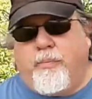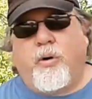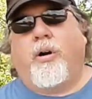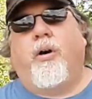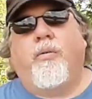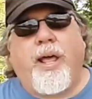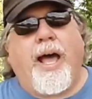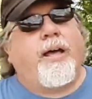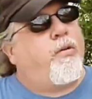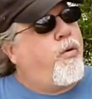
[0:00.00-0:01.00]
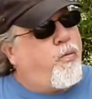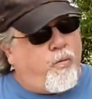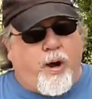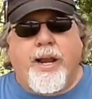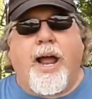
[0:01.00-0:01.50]
More on that
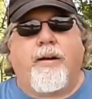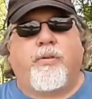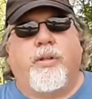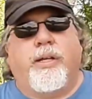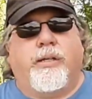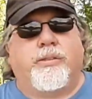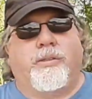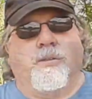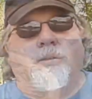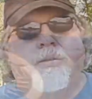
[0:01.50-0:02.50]
right after this.